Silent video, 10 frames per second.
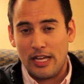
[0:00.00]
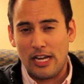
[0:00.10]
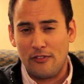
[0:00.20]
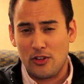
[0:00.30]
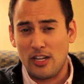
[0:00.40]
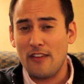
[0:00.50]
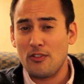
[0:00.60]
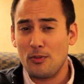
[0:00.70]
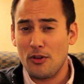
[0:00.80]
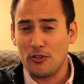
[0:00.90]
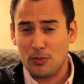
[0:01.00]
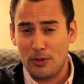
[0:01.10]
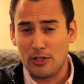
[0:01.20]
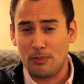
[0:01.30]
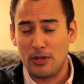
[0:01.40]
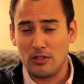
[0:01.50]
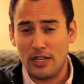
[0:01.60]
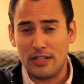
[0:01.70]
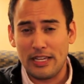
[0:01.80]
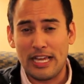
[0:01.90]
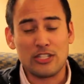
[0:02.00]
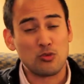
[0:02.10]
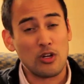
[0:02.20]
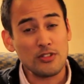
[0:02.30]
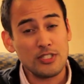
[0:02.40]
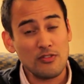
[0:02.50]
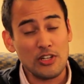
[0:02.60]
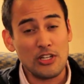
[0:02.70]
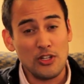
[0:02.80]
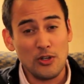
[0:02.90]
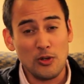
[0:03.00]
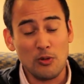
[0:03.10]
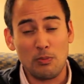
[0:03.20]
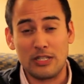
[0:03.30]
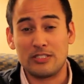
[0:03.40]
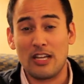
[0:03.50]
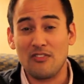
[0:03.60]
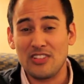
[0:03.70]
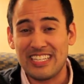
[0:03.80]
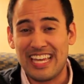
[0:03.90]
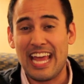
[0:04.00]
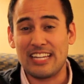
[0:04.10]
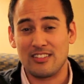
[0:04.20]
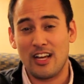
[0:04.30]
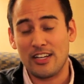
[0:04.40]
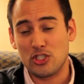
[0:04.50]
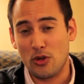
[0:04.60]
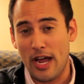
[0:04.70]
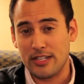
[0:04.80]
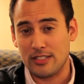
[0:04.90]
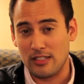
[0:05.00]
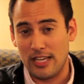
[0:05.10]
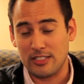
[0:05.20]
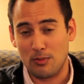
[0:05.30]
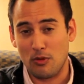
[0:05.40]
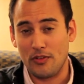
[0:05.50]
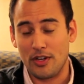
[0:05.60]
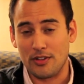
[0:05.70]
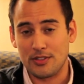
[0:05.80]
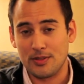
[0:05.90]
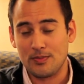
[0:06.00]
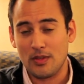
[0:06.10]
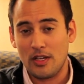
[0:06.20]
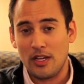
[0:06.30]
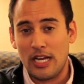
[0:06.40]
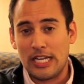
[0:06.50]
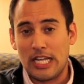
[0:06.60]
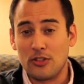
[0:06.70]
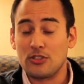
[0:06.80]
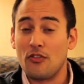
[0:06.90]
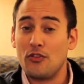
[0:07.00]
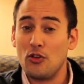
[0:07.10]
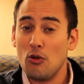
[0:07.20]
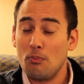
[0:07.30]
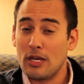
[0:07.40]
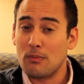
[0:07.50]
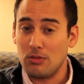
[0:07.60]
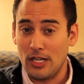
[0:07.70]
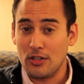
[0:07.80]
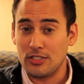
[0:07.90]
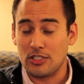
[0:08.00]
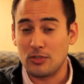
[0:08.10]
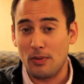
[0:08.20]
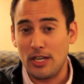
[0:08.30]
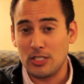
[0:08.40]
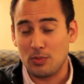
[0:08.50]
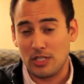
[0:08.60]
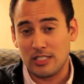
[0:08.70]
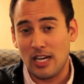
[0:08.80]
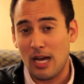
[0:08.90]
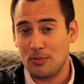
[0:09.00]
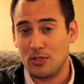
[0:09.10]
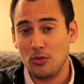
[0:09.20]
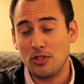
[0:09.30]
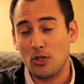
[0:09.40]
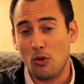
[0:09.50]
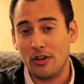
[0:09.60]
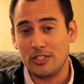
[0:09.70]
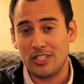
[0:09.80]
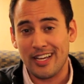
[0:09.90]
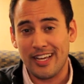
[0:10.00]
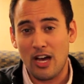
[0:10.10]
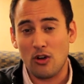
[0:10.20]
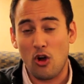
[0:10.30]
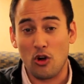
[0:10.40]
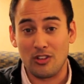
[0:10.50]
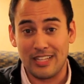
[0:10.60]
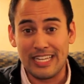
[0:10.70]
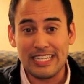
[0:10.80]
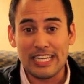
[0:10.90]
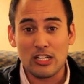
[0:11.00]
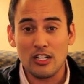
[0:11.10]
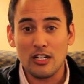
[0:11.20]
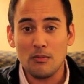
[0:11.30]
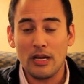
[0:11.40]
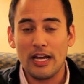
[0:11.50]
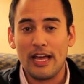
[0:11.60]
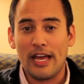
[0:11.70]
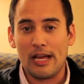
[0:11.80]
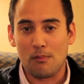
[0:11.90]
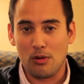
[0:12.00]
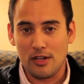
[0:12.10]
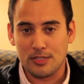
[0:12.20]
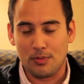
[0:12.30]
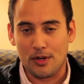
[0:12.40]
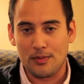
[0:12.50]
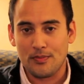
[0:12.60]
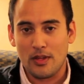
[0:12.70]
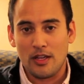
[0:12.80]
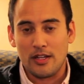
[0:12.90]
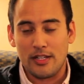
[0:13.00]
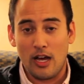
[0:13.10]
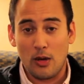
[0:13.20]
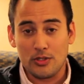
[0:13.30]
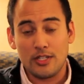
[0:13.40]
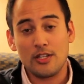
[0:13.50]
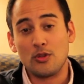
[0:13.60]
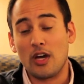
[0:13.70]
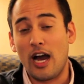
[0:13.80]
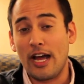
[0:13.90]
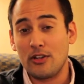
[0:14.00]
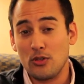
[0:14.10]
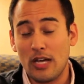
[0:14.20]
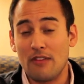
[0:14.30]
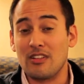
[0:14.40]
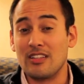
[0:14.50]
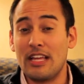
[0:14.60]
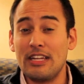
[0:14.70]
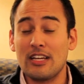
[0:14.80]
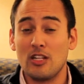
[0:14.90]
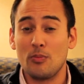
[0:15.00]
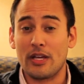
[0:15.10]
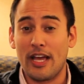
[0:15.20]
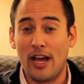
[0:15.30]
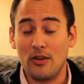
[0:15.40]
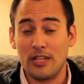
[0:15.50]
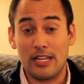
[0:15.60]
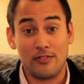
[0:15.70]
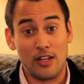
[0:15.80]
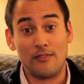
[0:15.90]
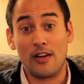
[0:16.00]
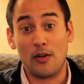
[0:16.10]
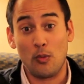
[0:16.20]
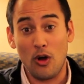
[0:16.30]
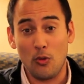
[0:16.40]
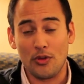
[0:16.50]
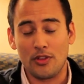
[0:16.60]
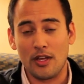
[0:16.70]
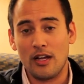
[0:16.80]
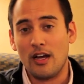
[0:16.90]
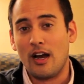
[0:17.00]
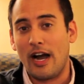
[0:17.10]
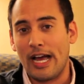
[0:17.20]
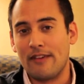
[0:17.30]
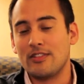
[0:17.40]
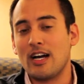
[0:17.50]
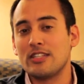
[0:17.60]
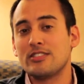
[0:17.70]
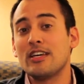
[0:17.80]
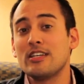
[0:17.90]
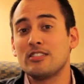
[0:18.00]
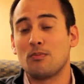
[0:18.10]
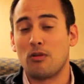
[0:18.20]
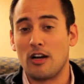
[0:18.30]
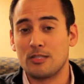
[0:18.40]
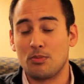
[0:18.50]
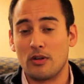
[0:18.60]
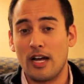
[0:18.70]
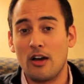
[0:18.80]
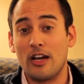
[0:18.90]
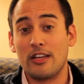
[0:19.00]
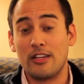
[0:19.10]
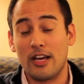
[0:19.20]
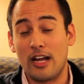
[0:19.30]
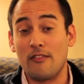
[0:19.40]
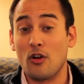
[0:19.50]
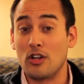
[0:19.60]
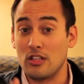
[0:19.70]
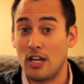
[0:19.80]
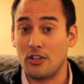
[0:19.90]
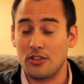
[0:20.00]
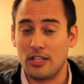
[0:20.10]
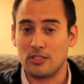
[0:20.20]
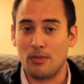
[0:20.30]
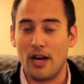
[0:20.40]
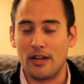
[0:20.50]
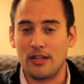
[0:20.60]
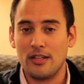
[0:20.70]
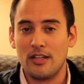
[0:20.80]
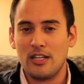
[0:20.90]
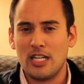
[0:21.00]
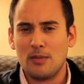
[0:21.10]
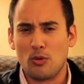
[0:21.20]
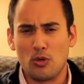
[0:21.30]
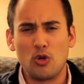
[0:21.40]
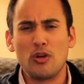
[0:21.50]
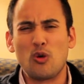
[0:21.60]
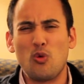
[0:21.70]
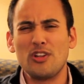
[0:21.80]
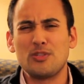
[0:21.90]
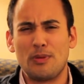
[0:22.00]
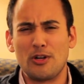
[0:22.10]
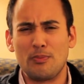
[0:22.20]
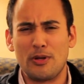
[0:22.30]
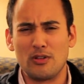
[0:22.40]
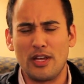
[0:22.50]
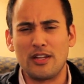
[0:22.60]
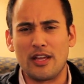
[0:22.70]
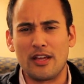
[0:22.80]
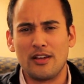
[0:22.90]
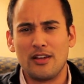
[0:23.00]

Now, if you're not familiar with peer-to-peer lending, it's relatively new, but it's definitely gained a lot of traction in the last couple of years. Now there's a few big players in the space, but the top two that you'll want to check out are Lending Club and Prosper. Now I will tell you that I do have a Lending Club account and have done very well with it. I have not tested Prosper out yet. I've heard a lot of good things about it. But real quick, what is peer-to-peer lending?